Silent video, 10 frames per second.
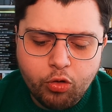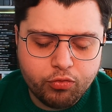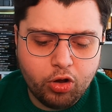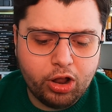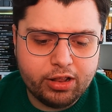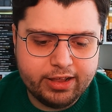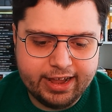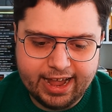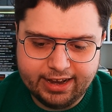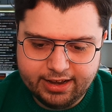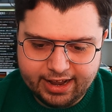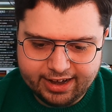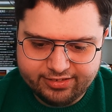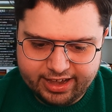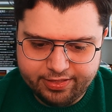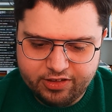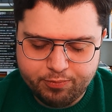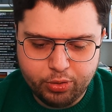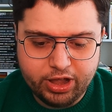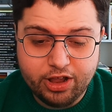Overall, again, like I say,
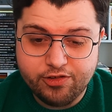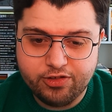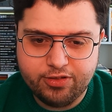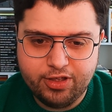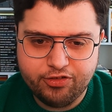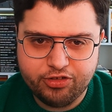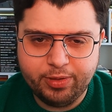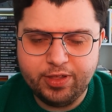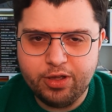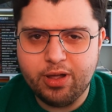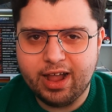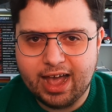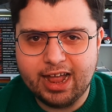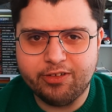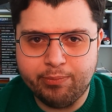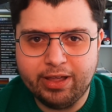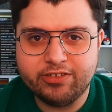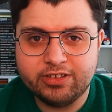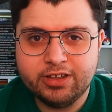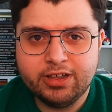this book is something that you can kind of
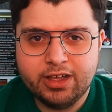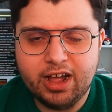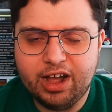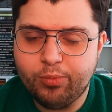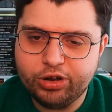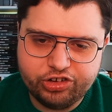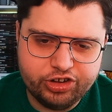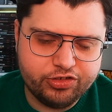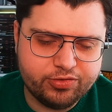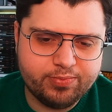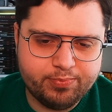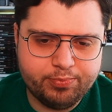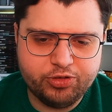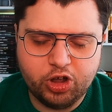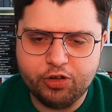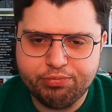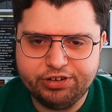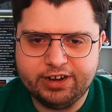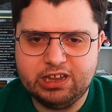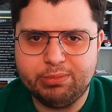miss, which is sort
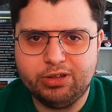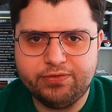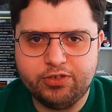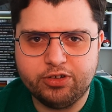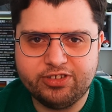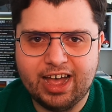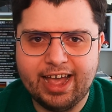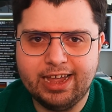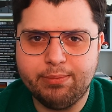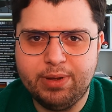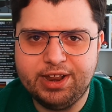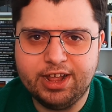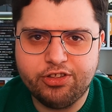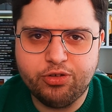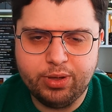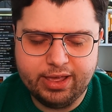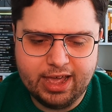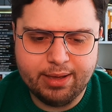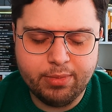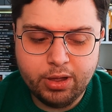of predictable for tie-in media to
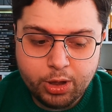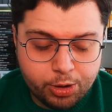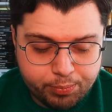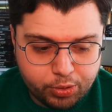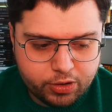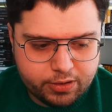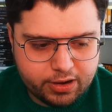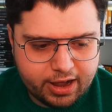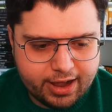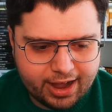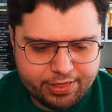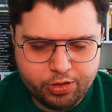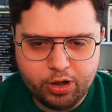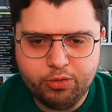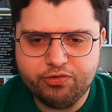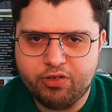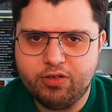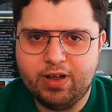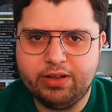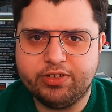a game, but I thought it was
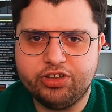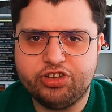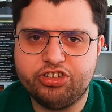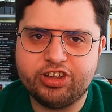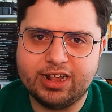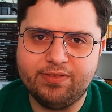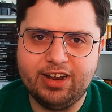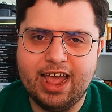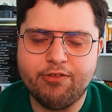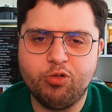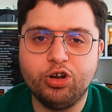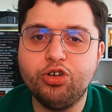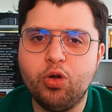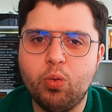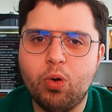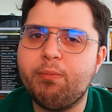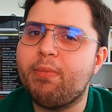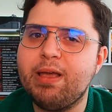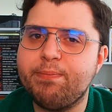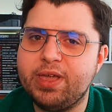very relevant to just kind of let everyone know
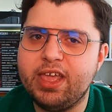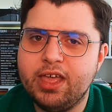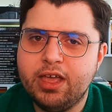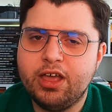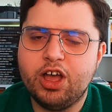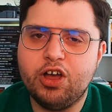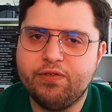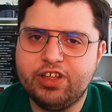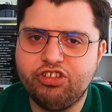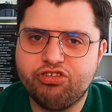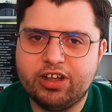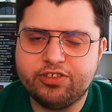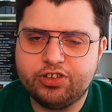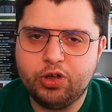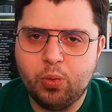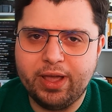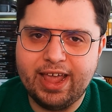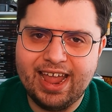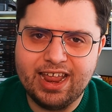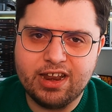what might be of interest
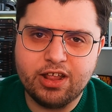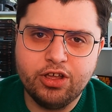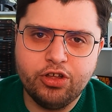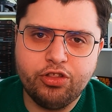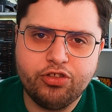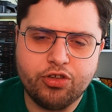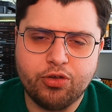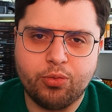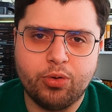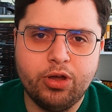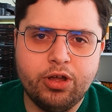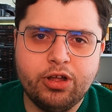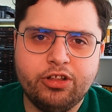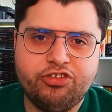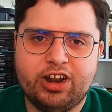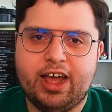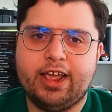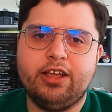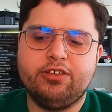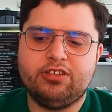going into
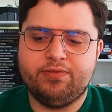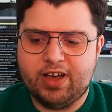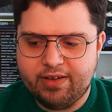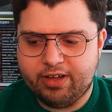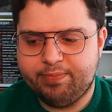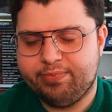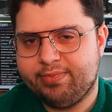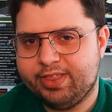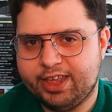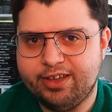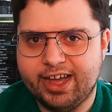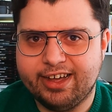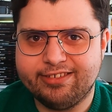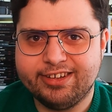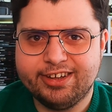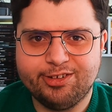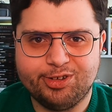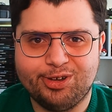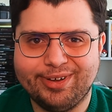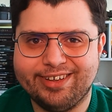Jedi Survivor. Thank you guys,
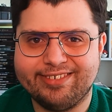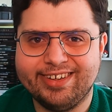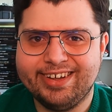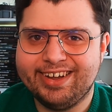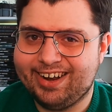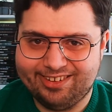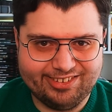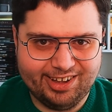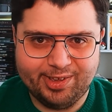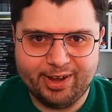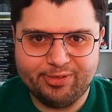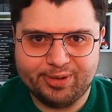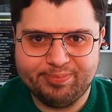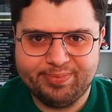as always, and I'll see you in the next